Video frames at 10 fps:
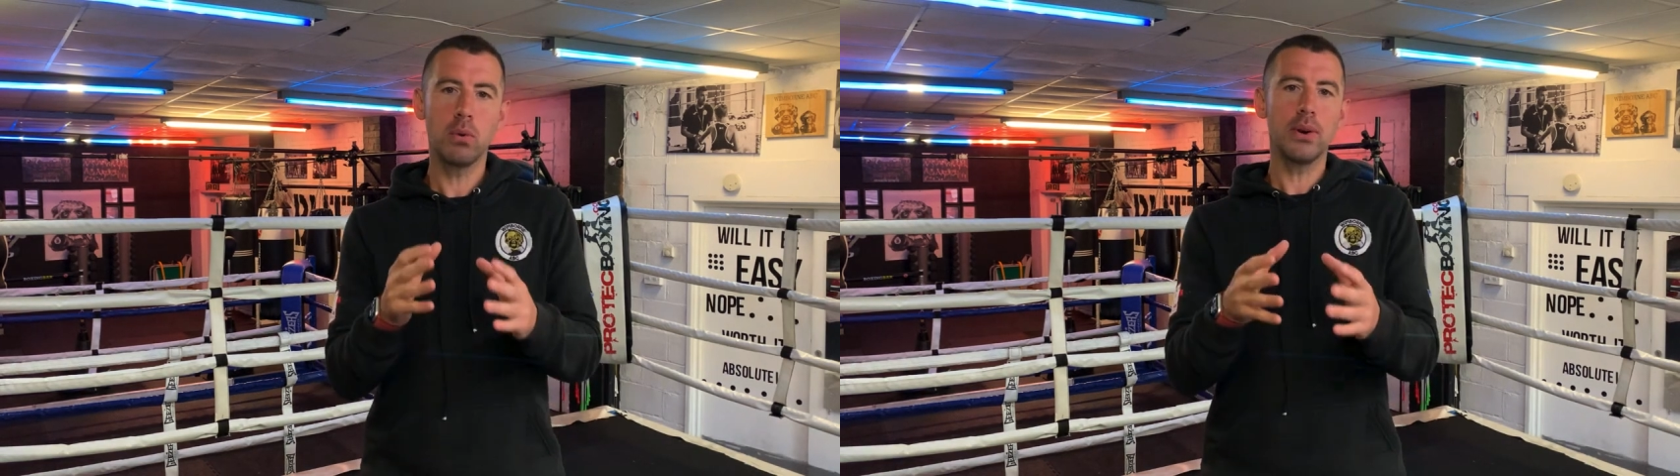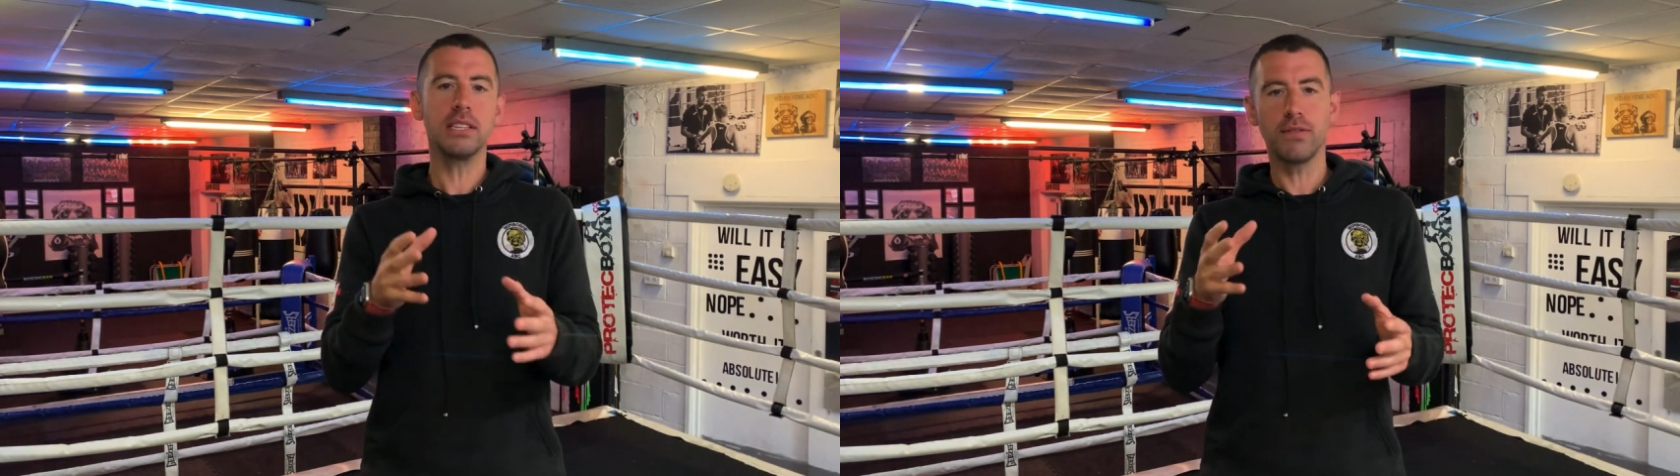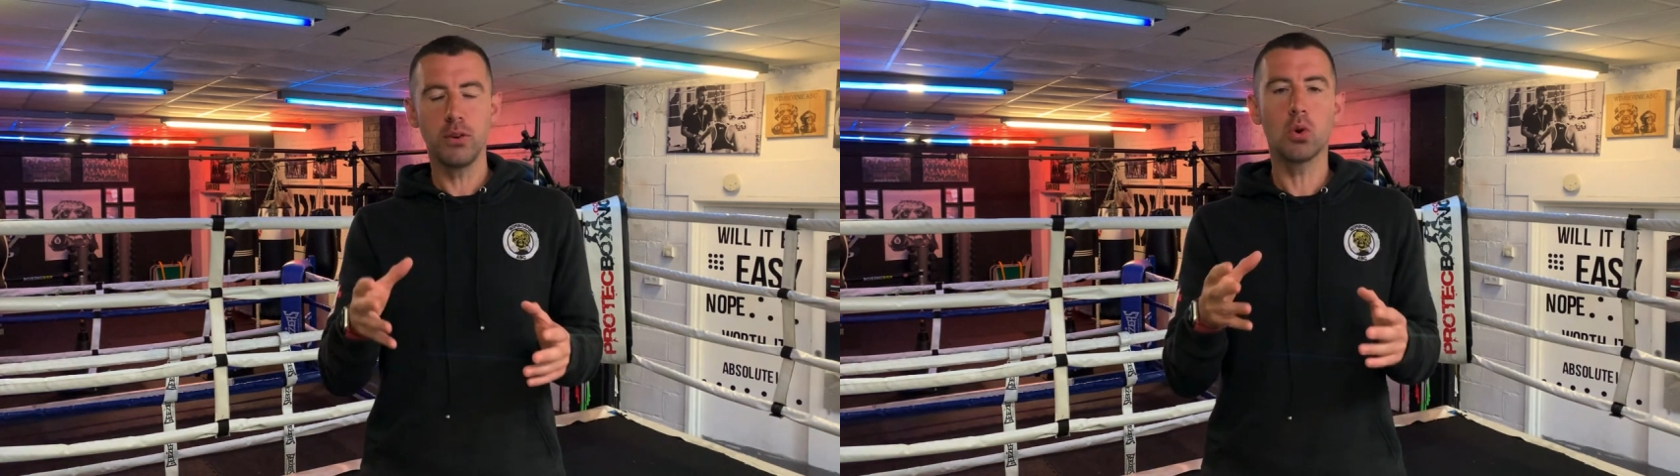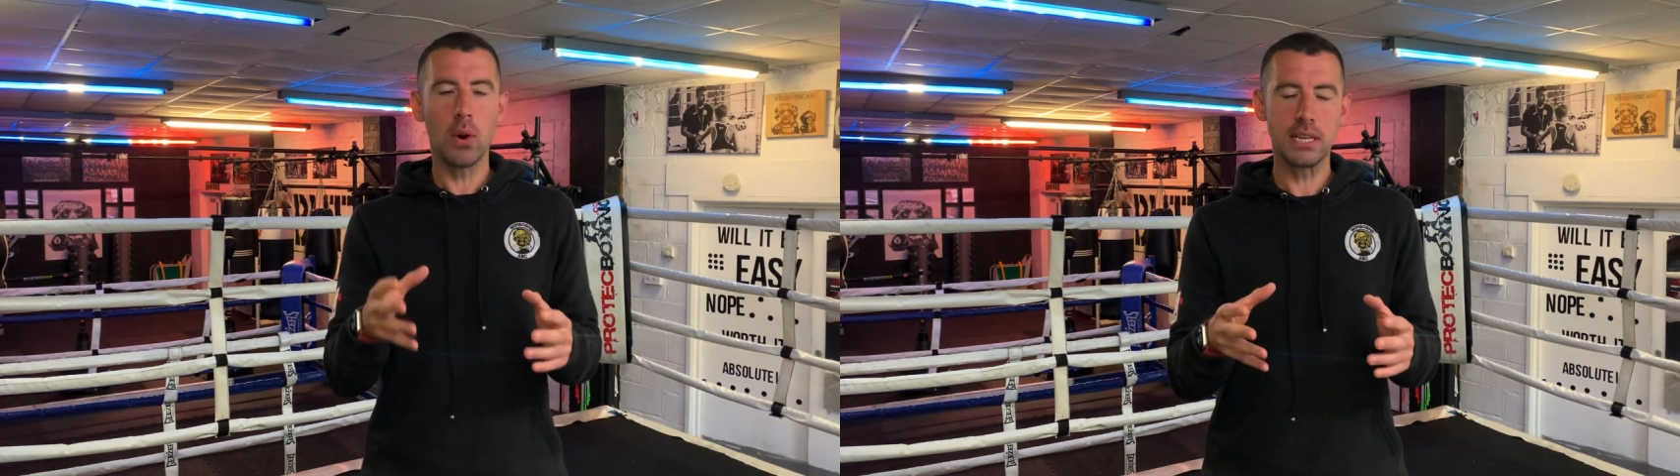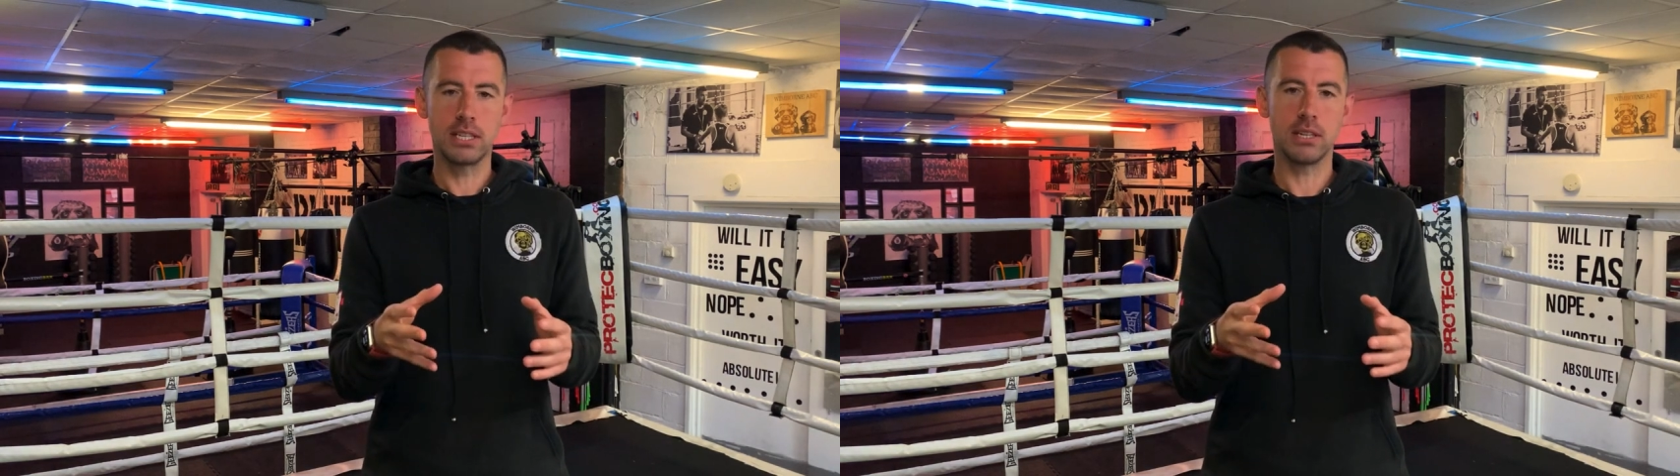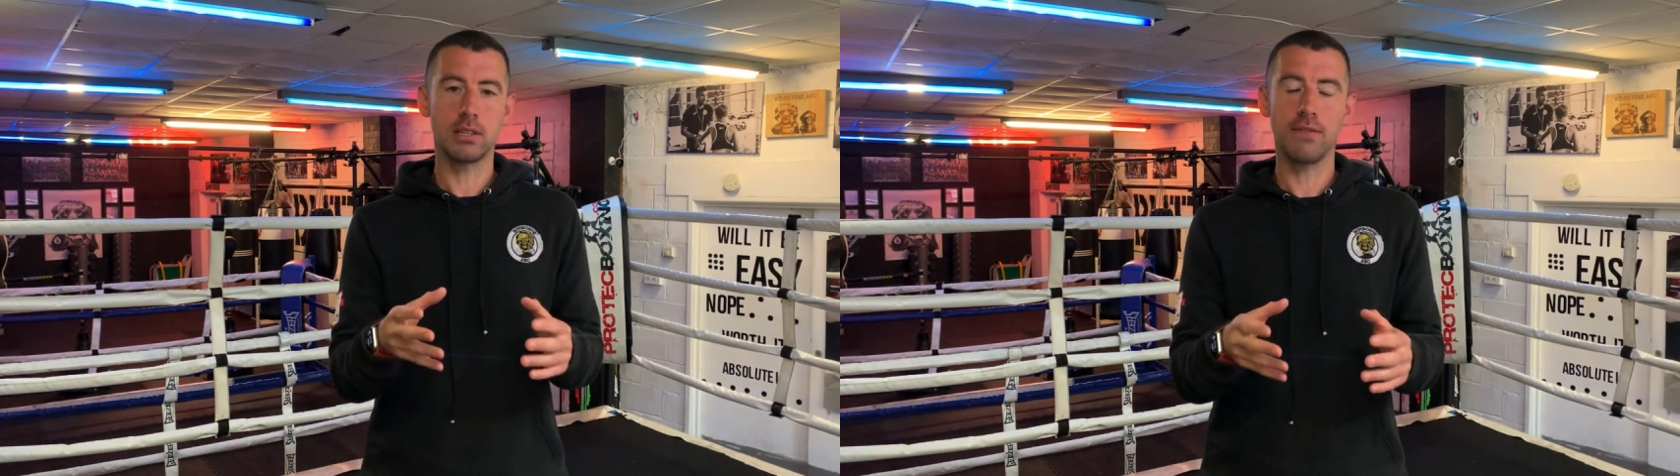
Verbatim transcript: Well, there's a few questions.